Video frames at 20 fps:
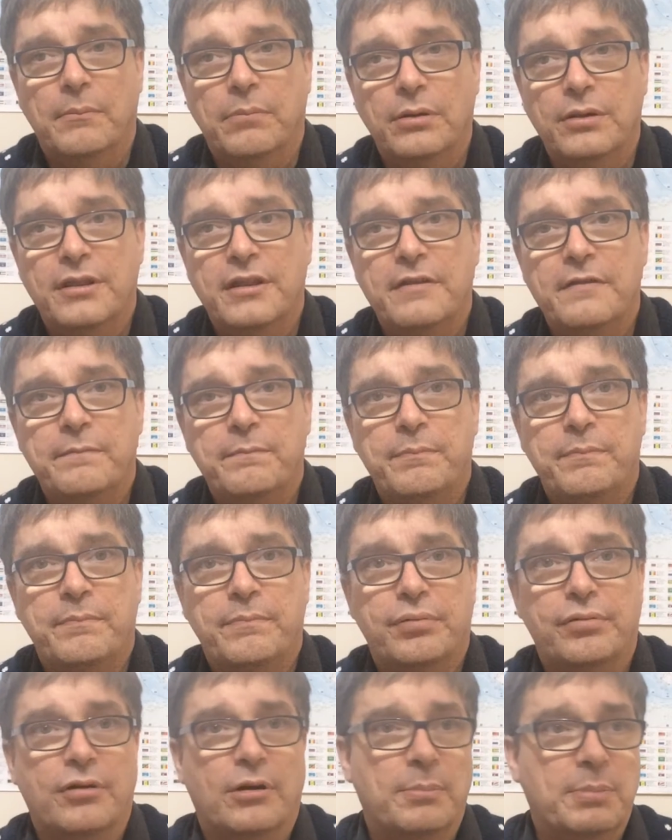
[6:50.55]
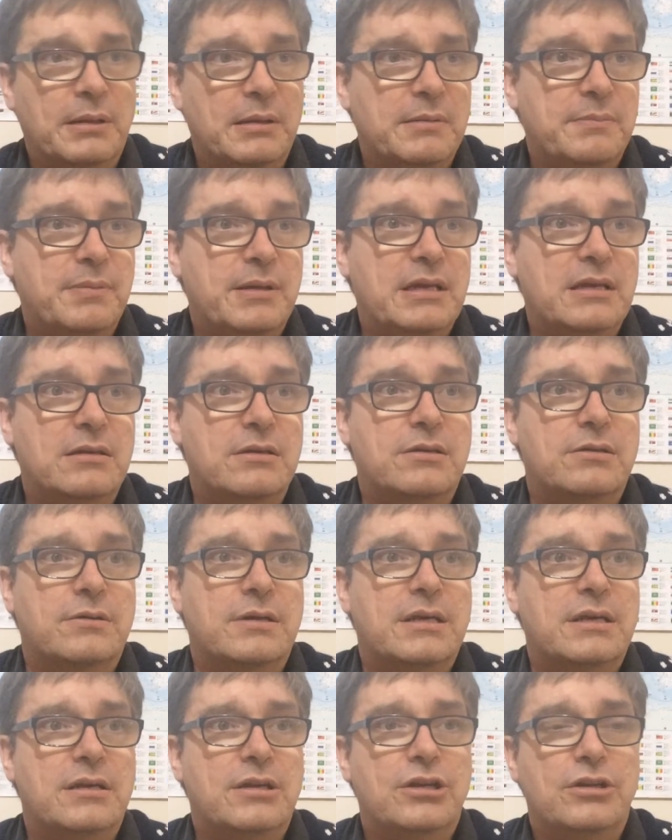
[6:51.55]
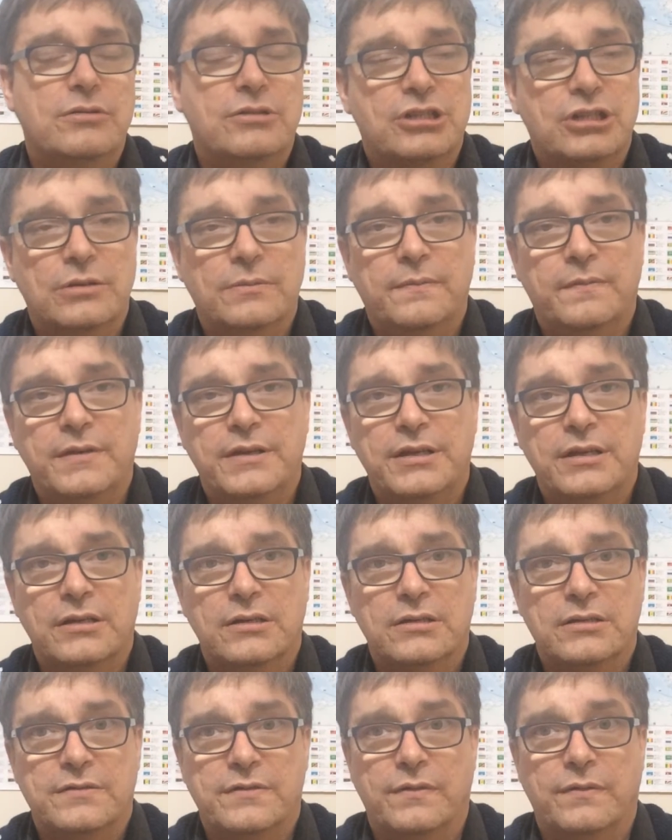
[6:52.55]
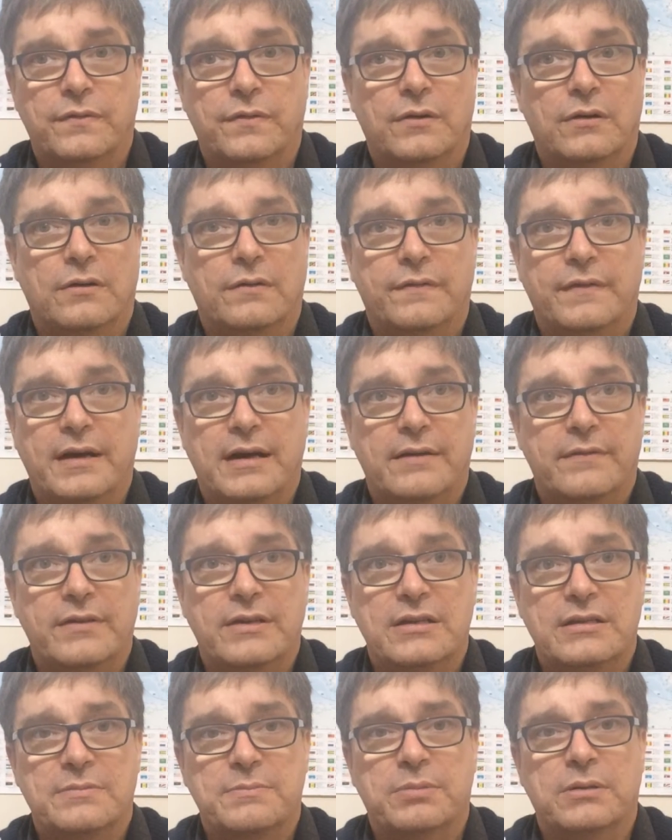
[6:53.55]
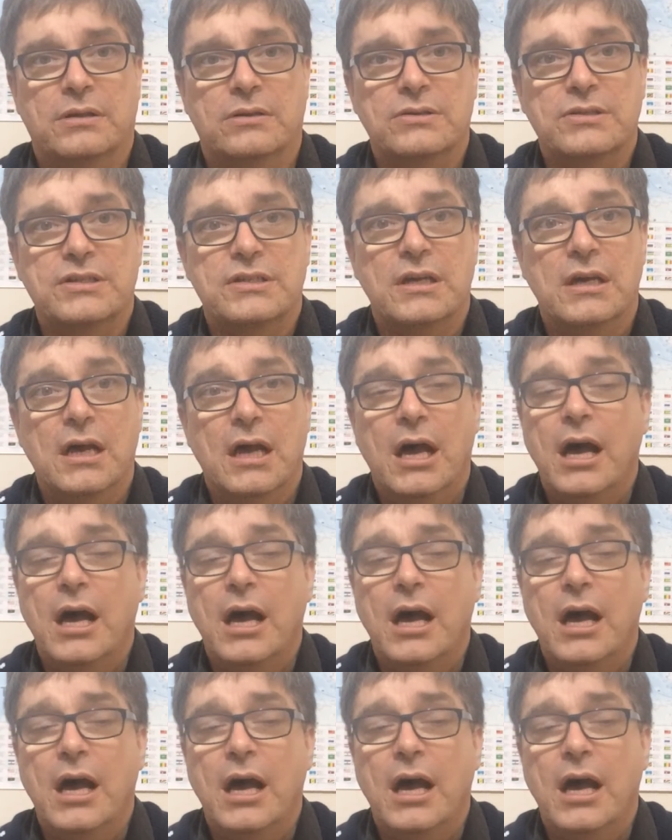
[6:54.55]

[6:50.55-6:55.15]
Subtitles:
but they've probably been doing YouTube videos for 4 or 5 years plus,